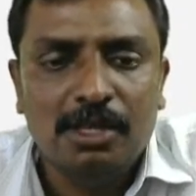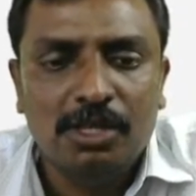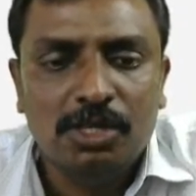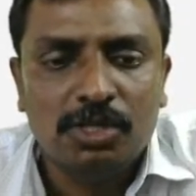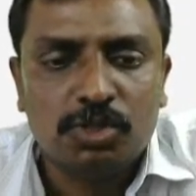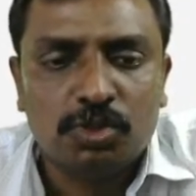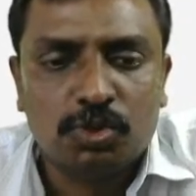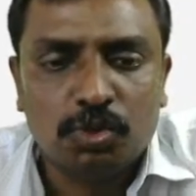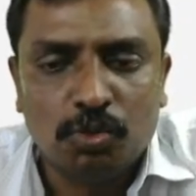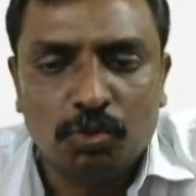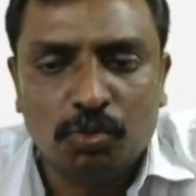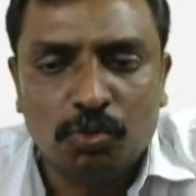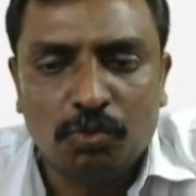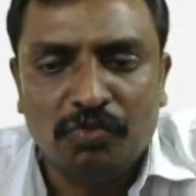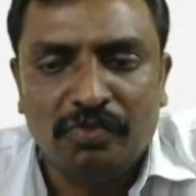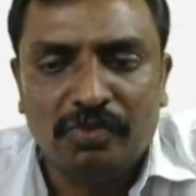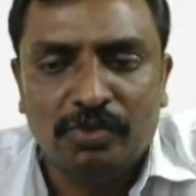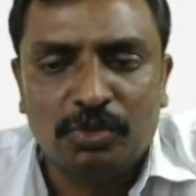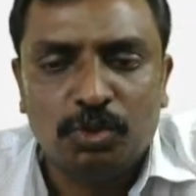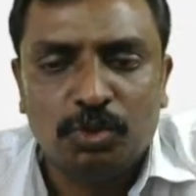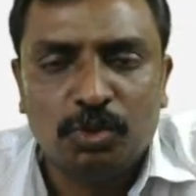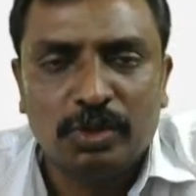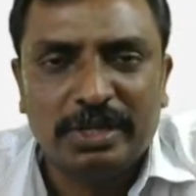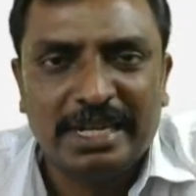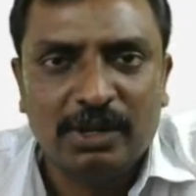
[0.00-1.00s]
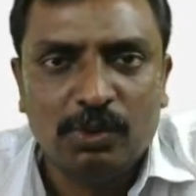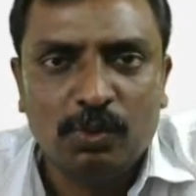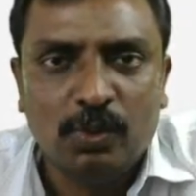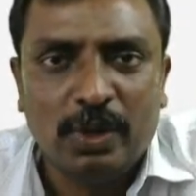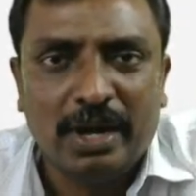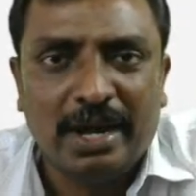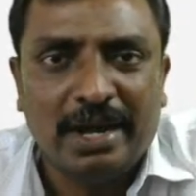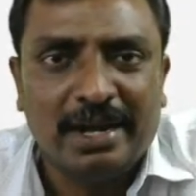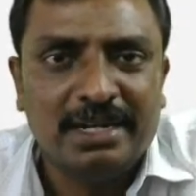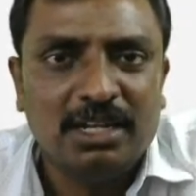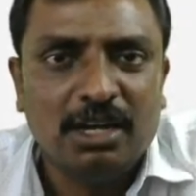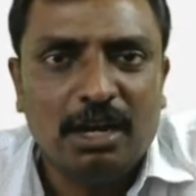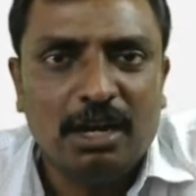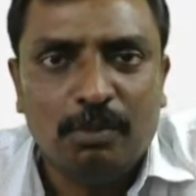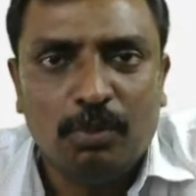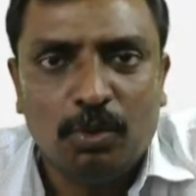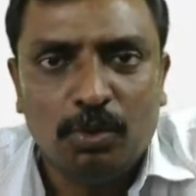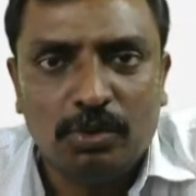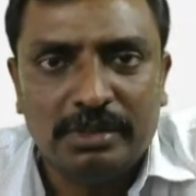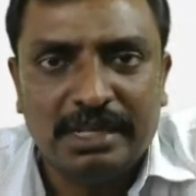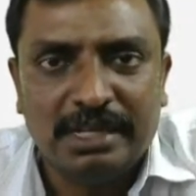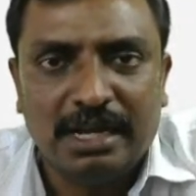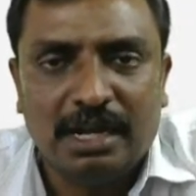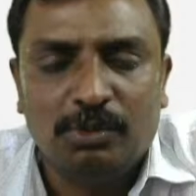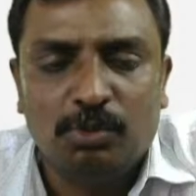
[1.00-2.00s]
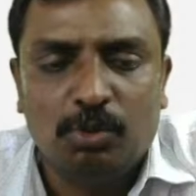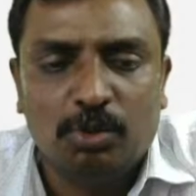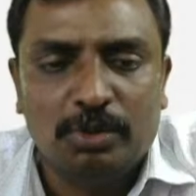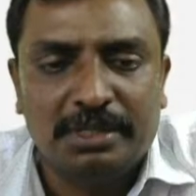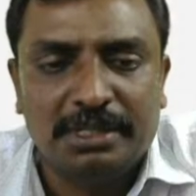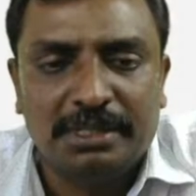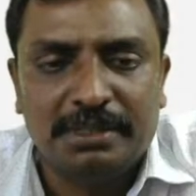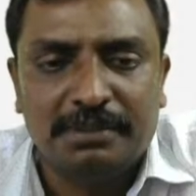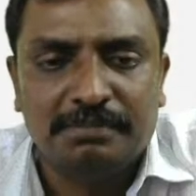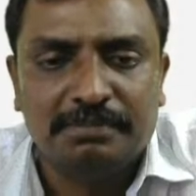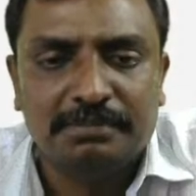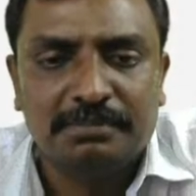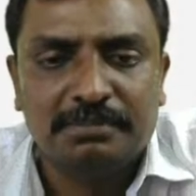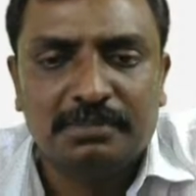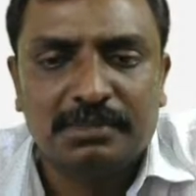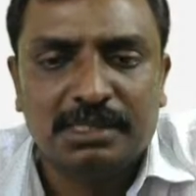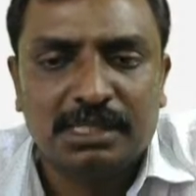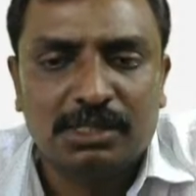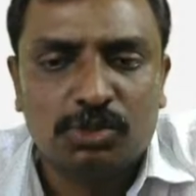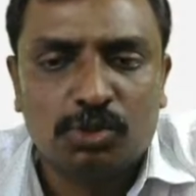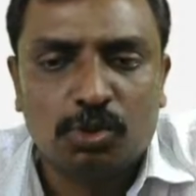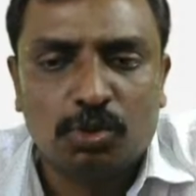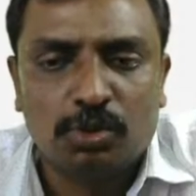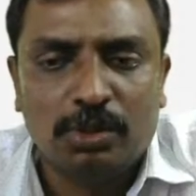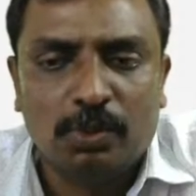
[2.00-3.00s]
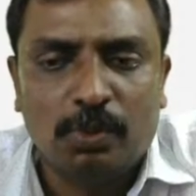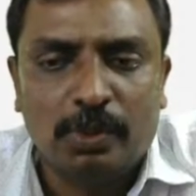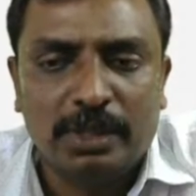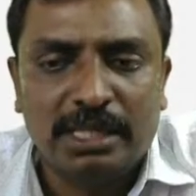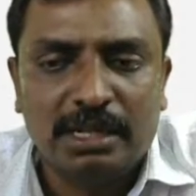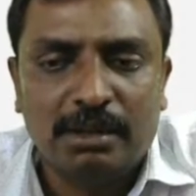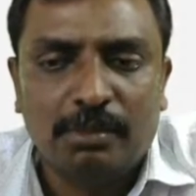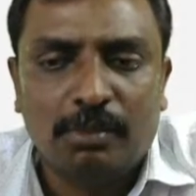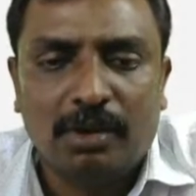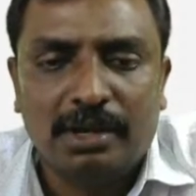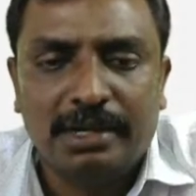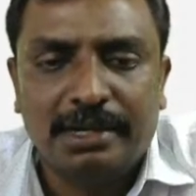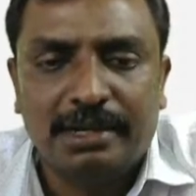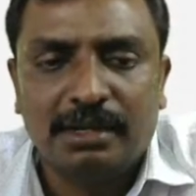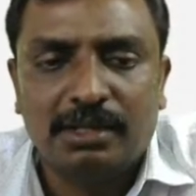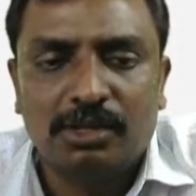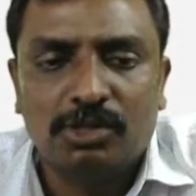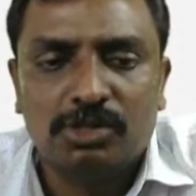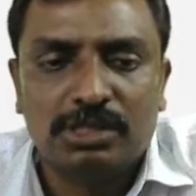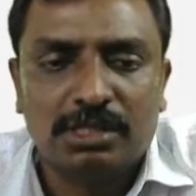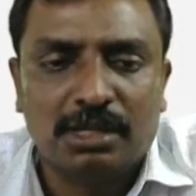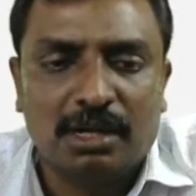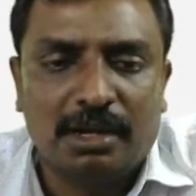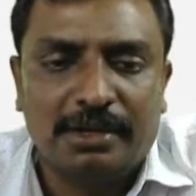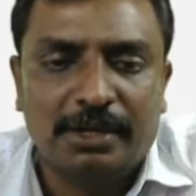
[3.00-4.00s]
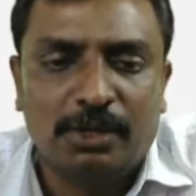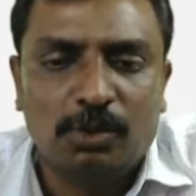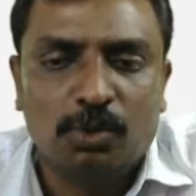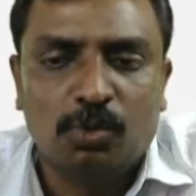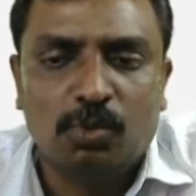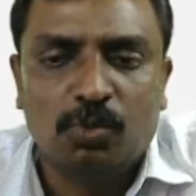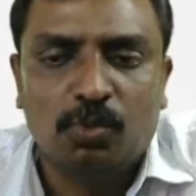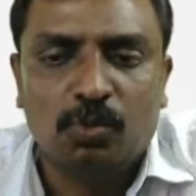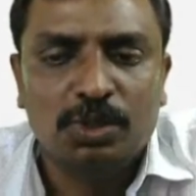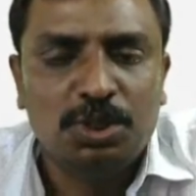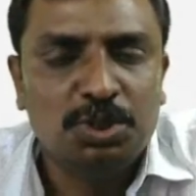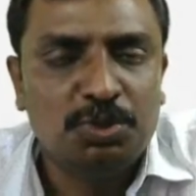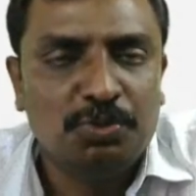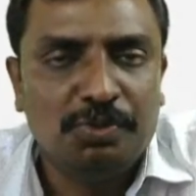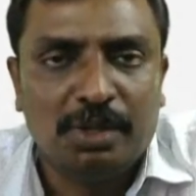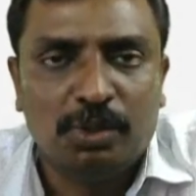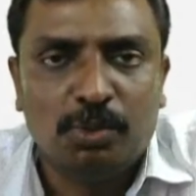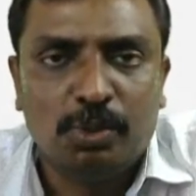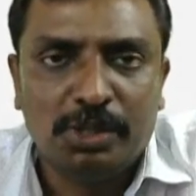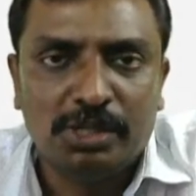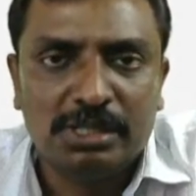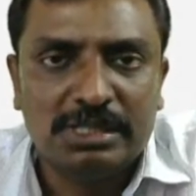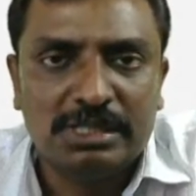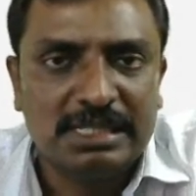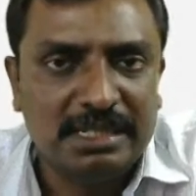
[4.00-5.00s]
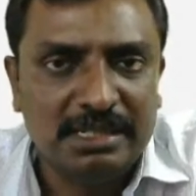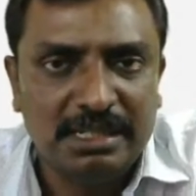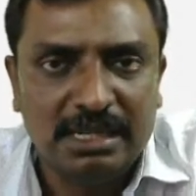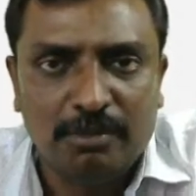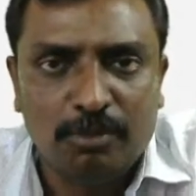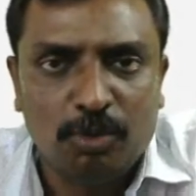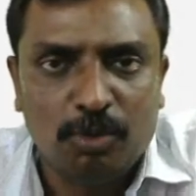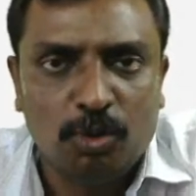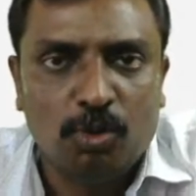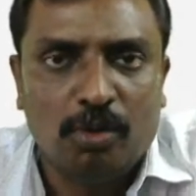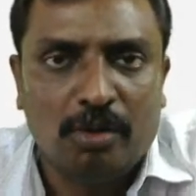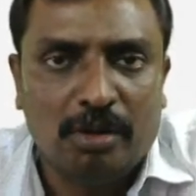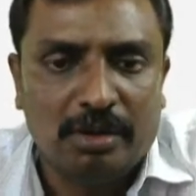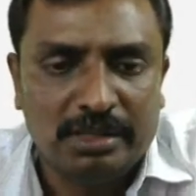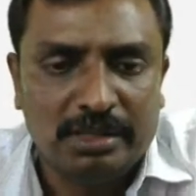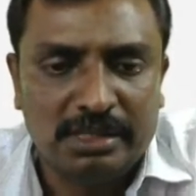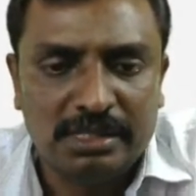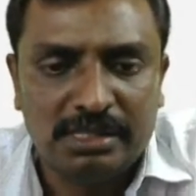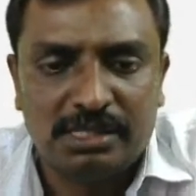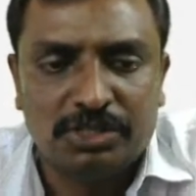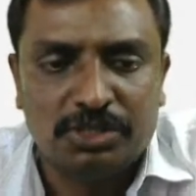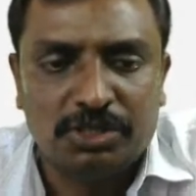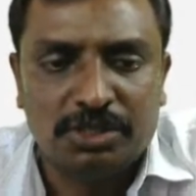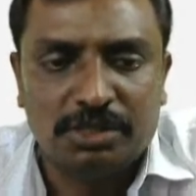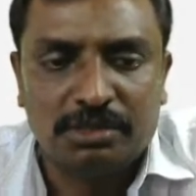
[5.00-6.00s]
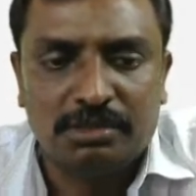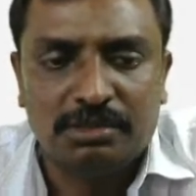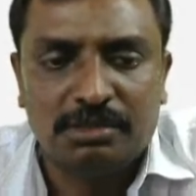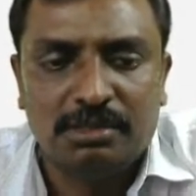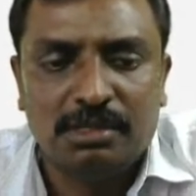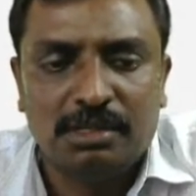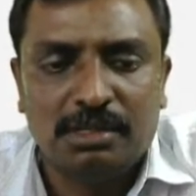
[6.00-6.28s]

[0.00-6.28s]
So to give an idea about the IoT, so the weather monitoring using Arduino, which we are going to see demo on this session,